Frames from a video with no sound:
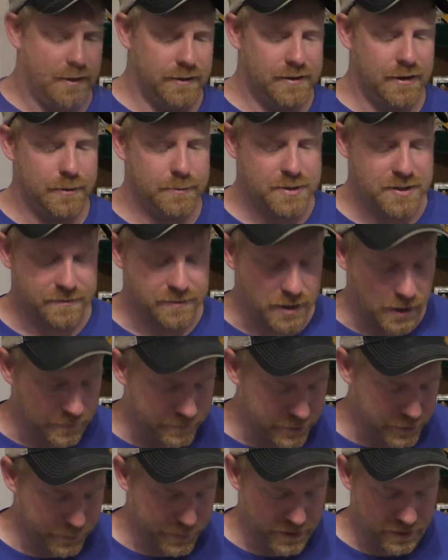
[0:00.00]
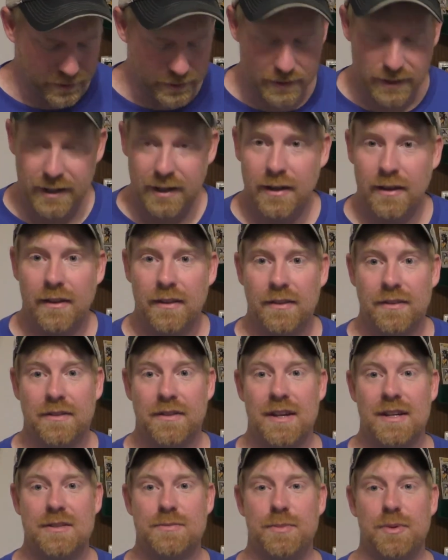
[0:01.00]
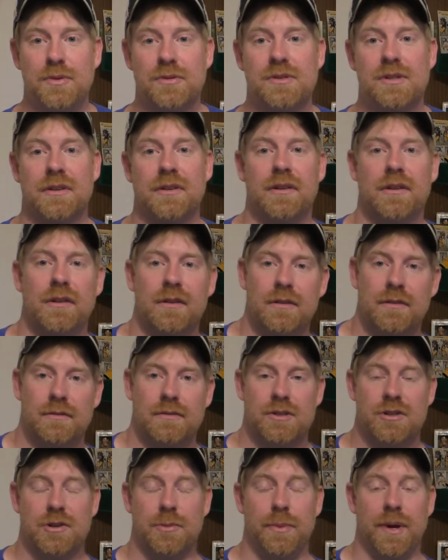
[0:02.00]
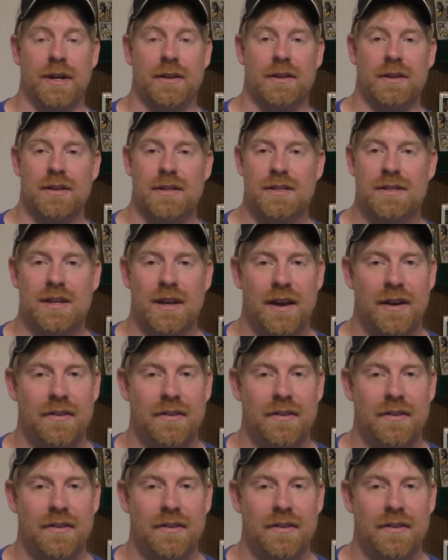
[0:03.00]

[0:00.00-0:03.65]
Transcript: In terms of comfortability, these boots are tremendous.